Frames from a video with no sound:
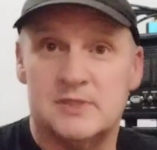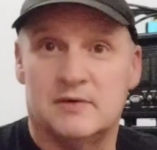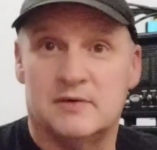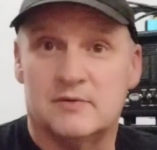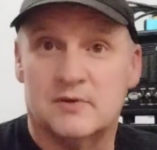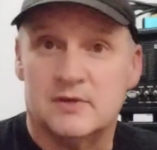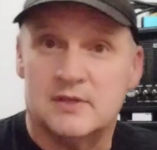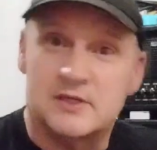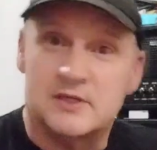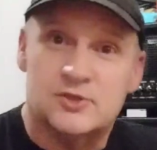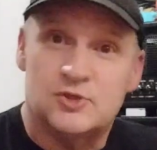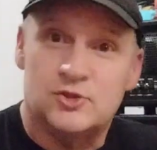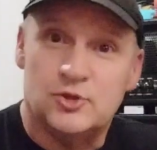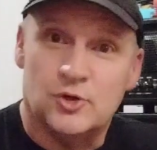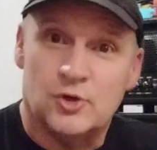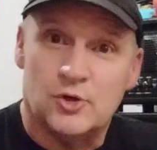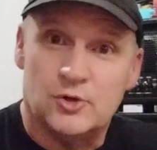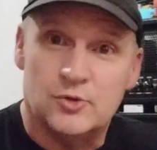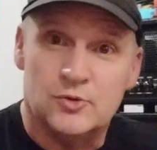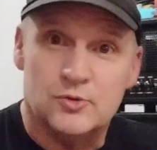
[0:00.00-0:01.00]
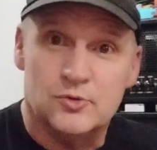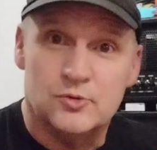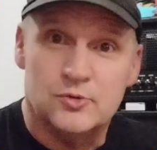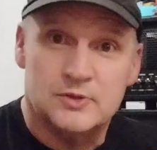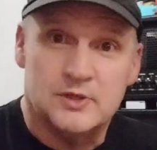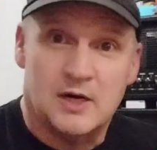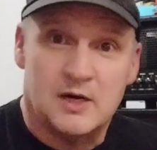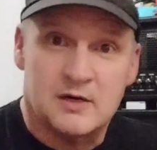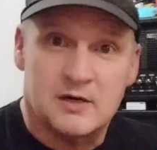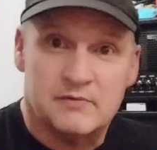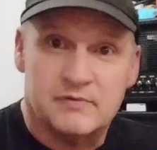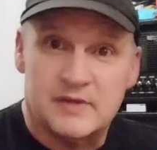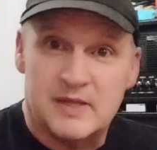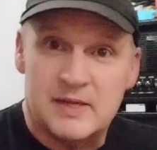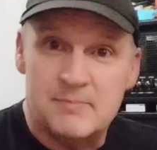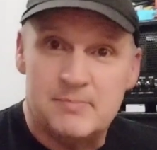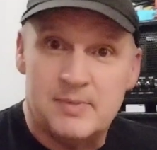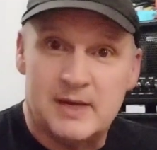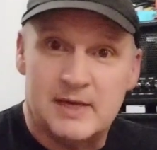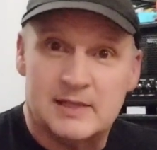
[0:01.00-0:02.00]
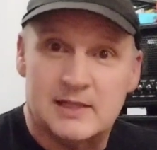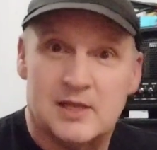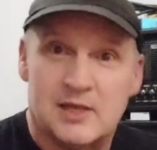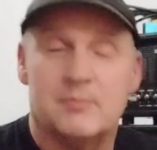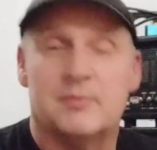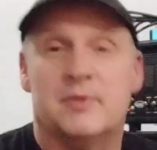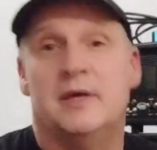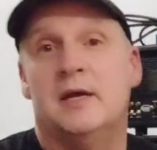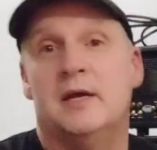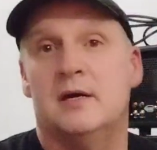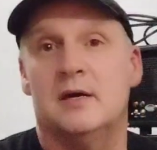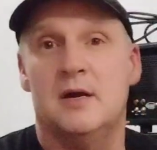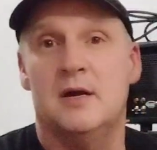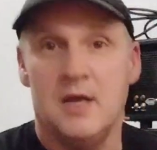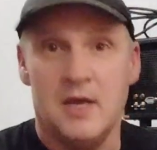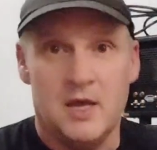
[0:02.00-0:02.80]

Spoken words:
I've got this Joyo Dark Flame pedal up there.